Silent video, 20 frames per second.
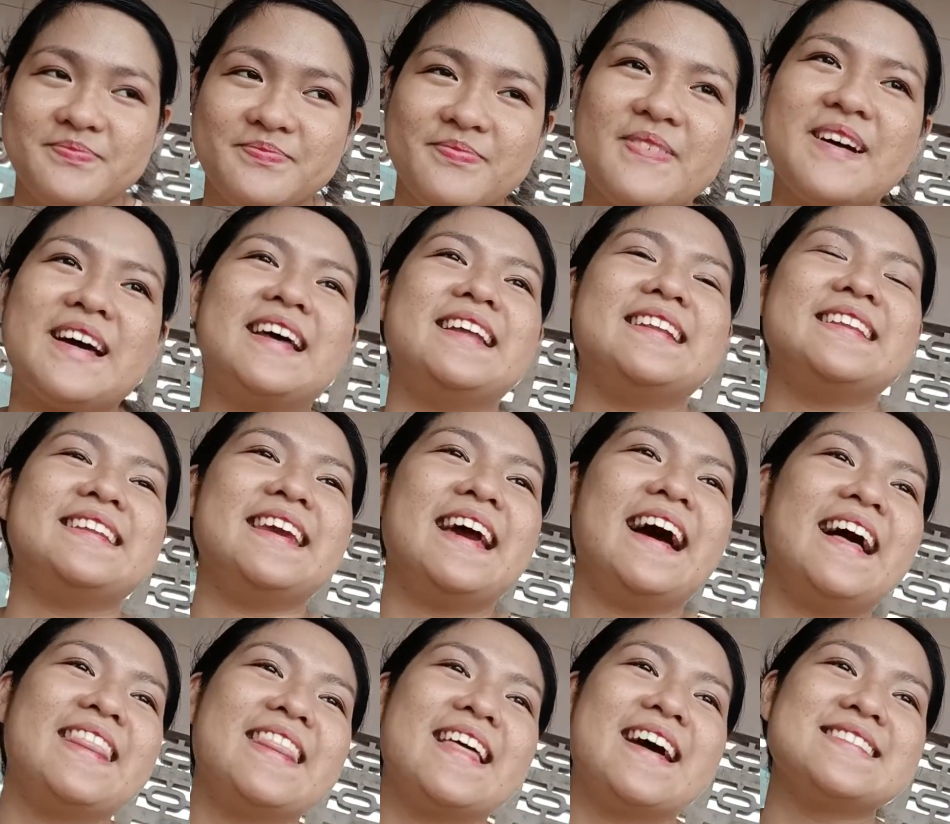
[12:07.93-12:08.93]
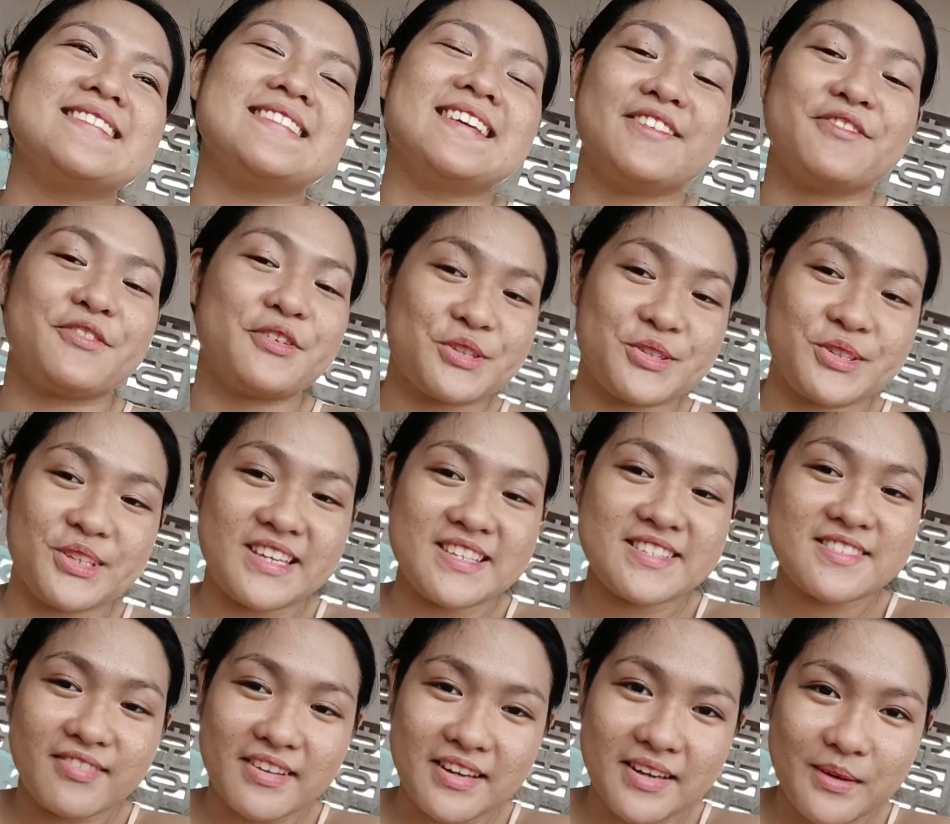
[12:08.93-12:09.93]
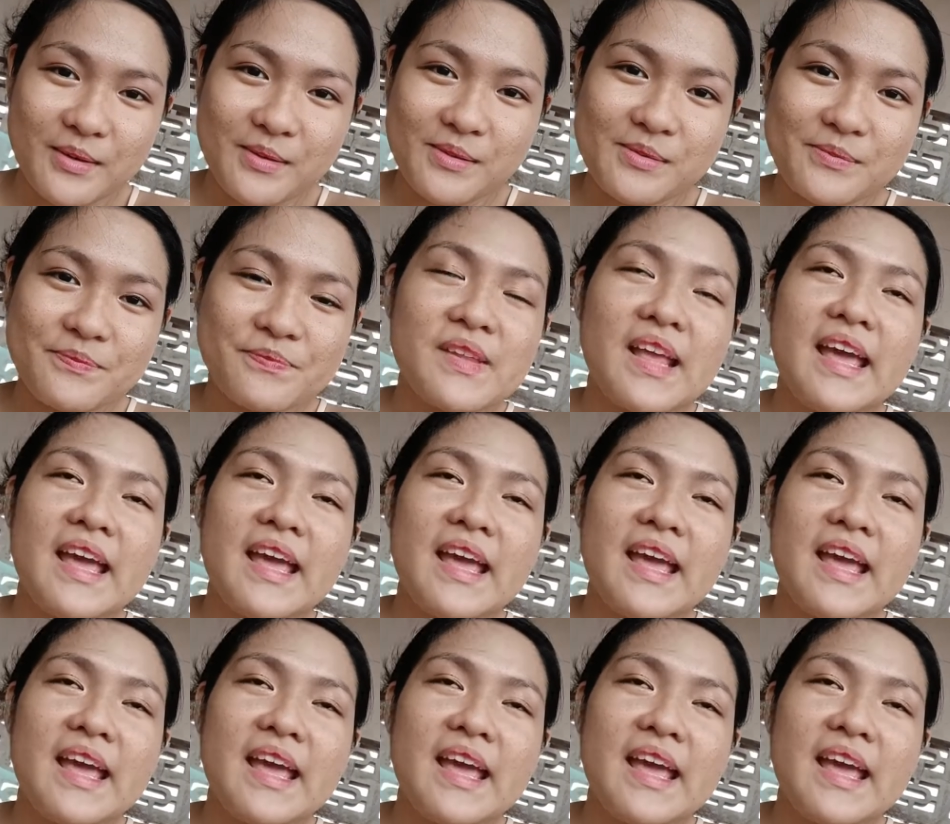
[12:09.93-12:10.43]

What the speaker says: But yeah, that's it for today's video.